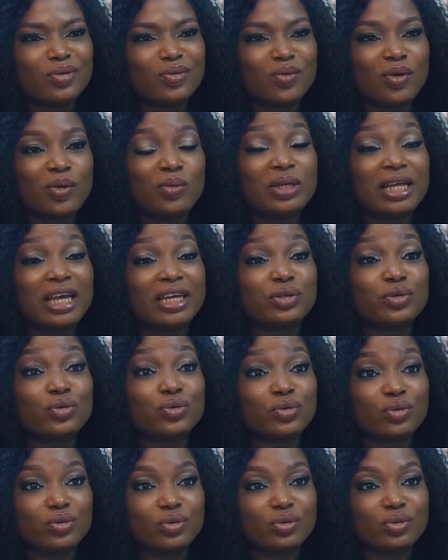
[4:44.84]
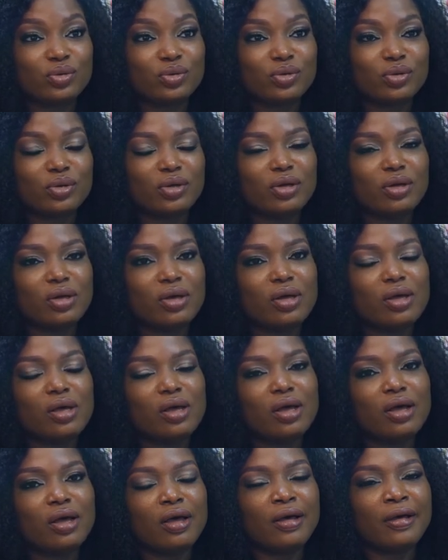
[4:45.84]
what would I do?
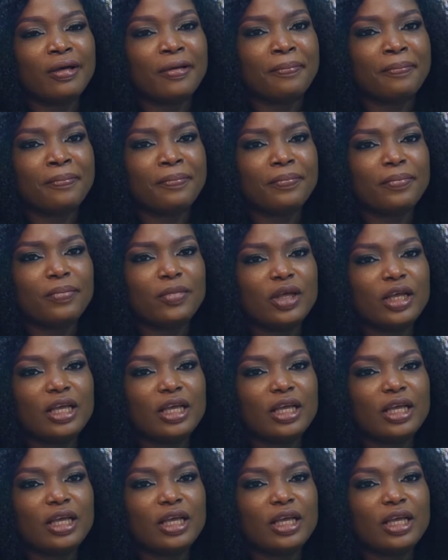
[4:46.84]
Um,